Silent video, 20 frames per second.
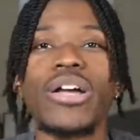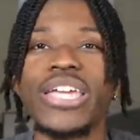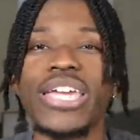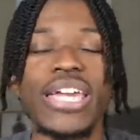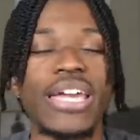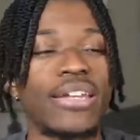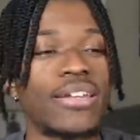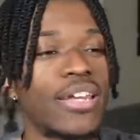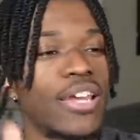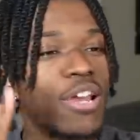
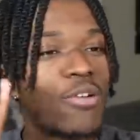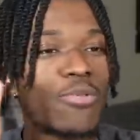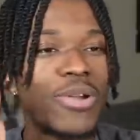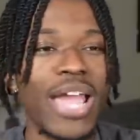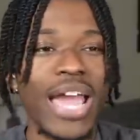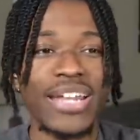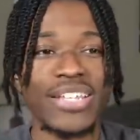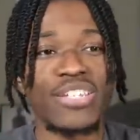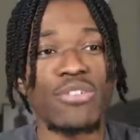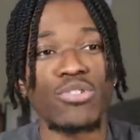Again,
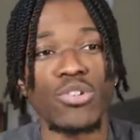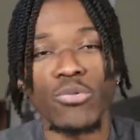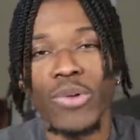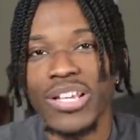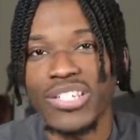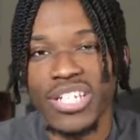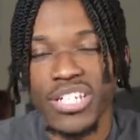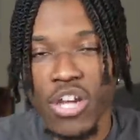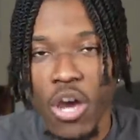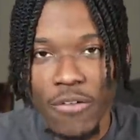we got to see what the
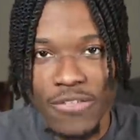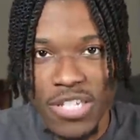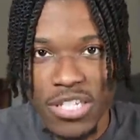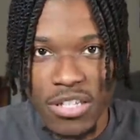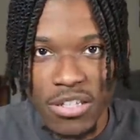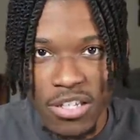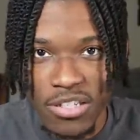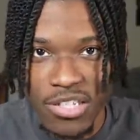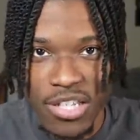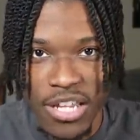rest of the
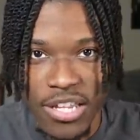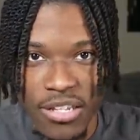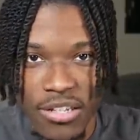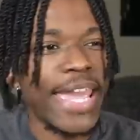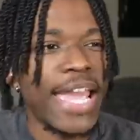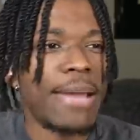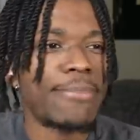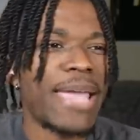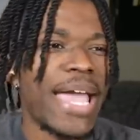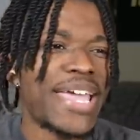offseason looks like.
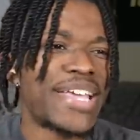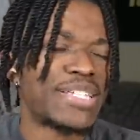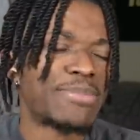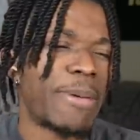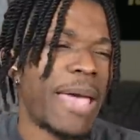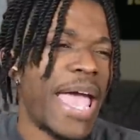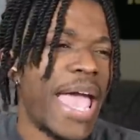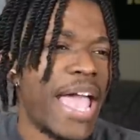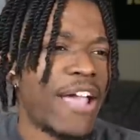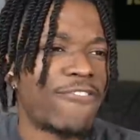Cam got his
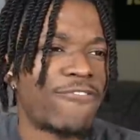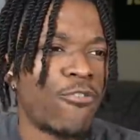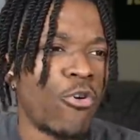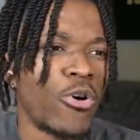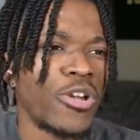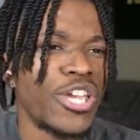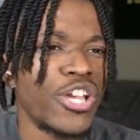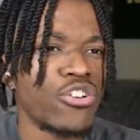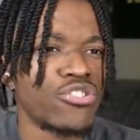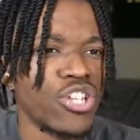bag,
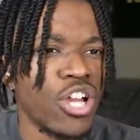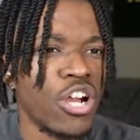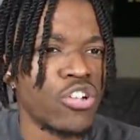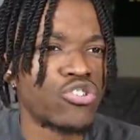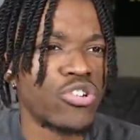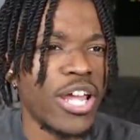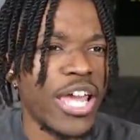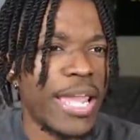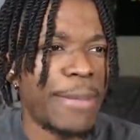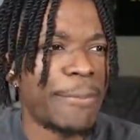four years,
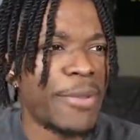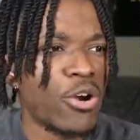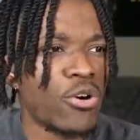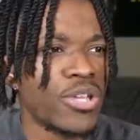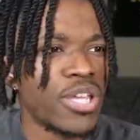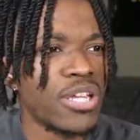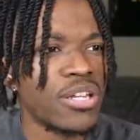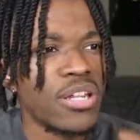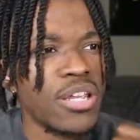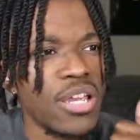108
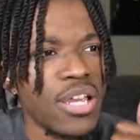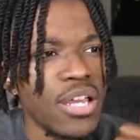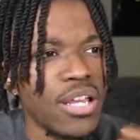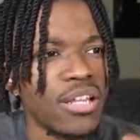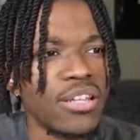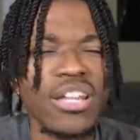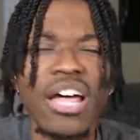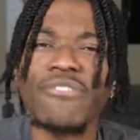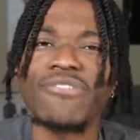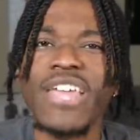million.
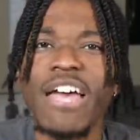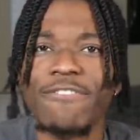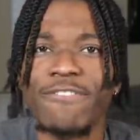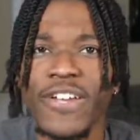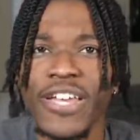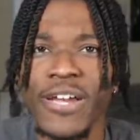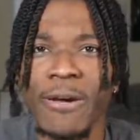Love that for